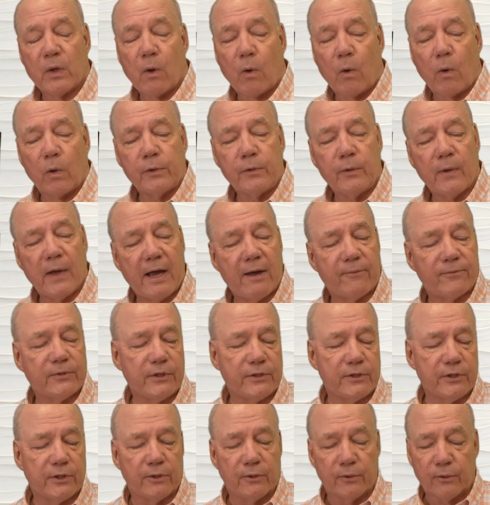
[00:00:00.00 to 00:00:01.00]
All you have to
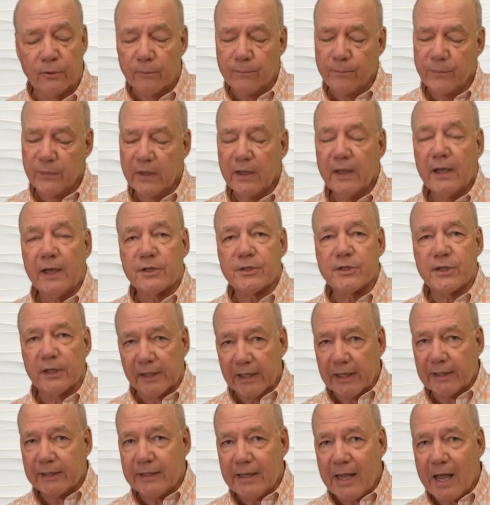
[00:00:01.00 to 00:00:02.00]
do is
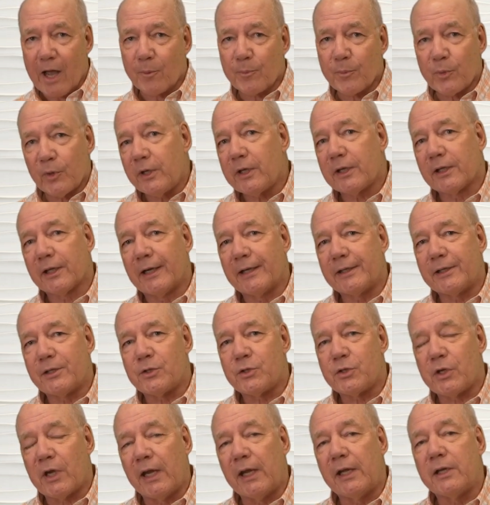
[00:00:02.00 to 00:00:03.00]
select the output you'd like to
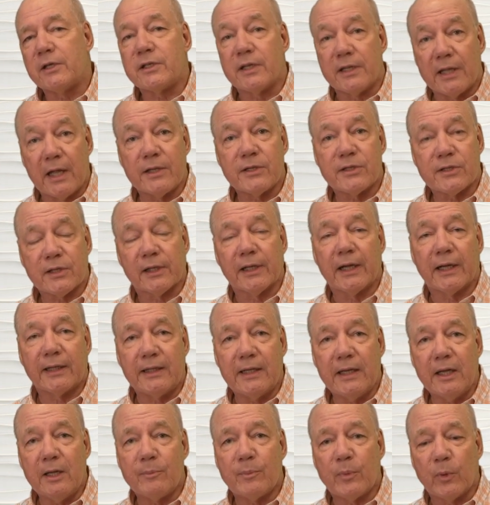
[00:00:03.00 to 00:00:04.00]
change and then select
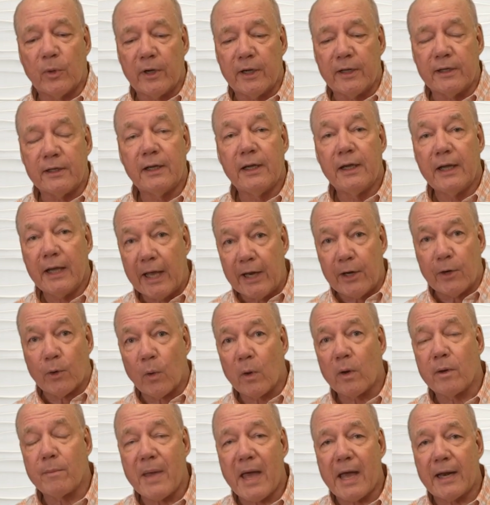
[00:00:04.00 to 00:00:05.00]
the input, and it
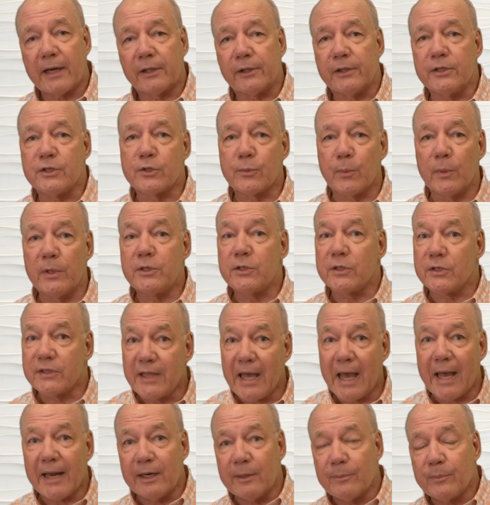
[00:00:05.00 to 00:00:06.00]
automatically switches
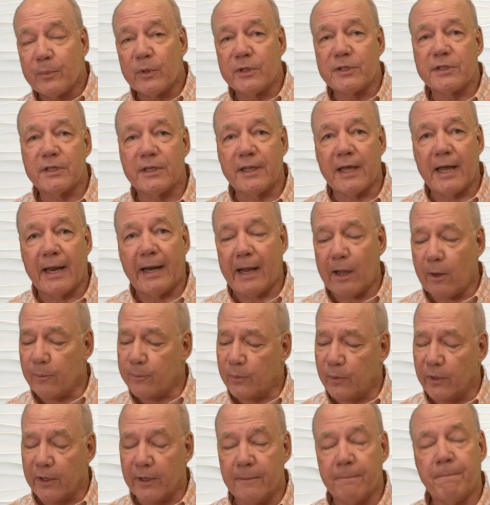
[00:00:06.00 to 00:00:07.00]
that input to that
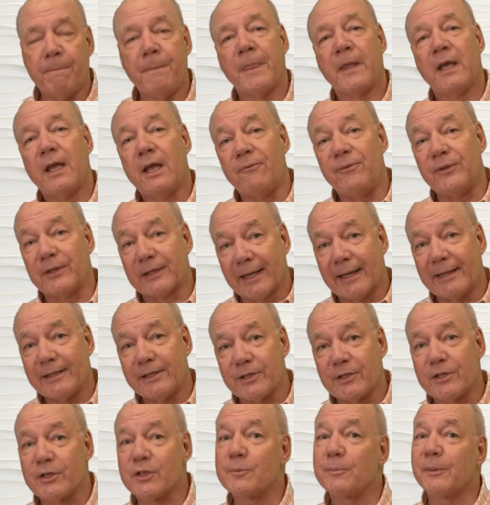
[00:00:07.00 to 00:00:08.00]
output. If you'd like
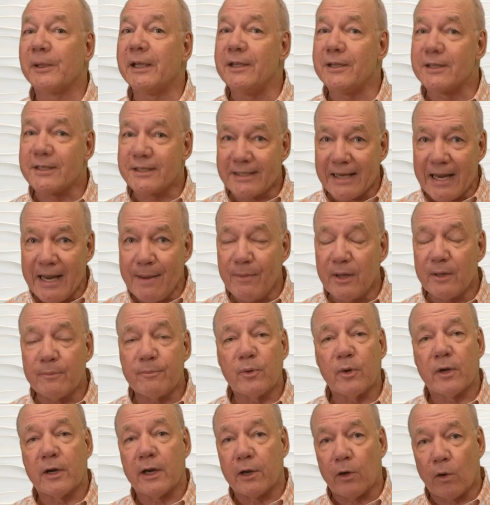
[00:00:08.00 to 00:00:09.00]
to display the same
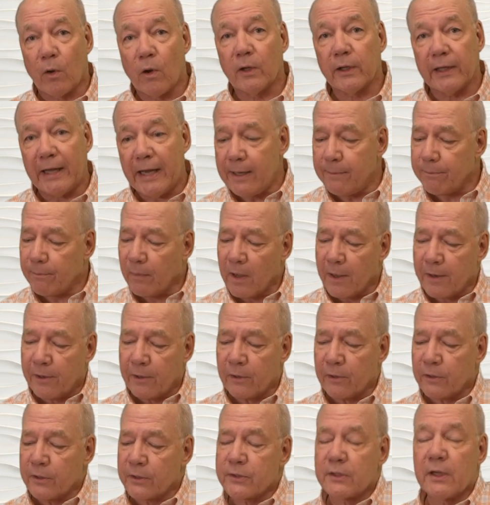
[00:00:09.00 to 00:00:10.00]
input on all eight
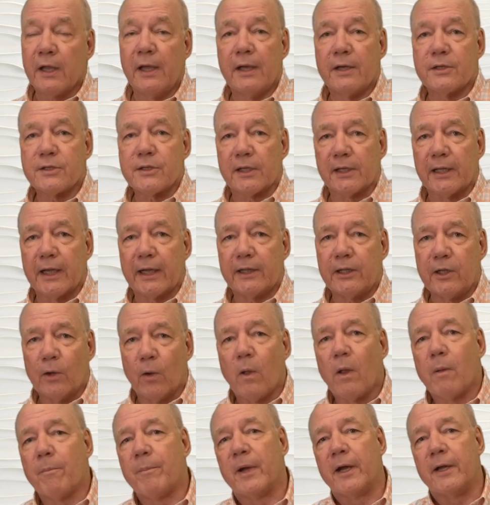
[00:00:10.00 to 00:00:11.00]
monitors, select the
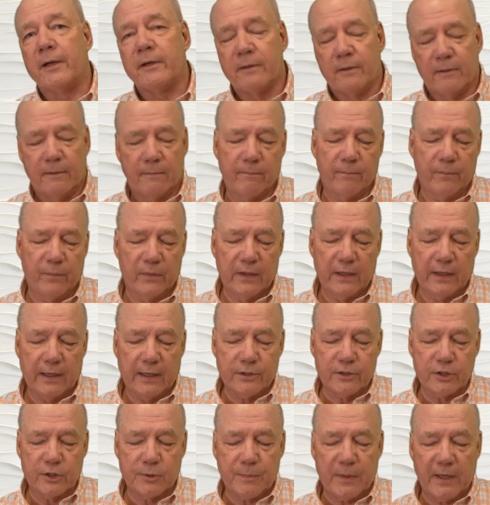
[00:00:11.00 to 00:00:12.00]
All button
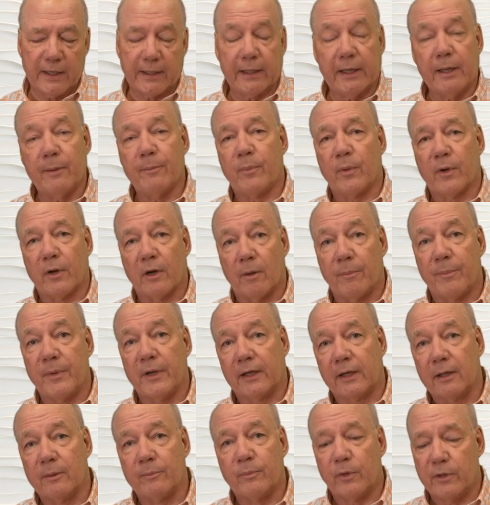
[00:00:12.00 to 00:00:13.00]
and just pick an input. I'll
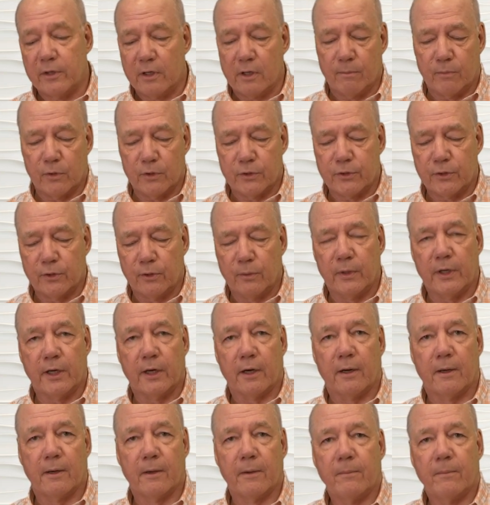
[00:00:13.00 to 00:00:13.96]
pick input number two here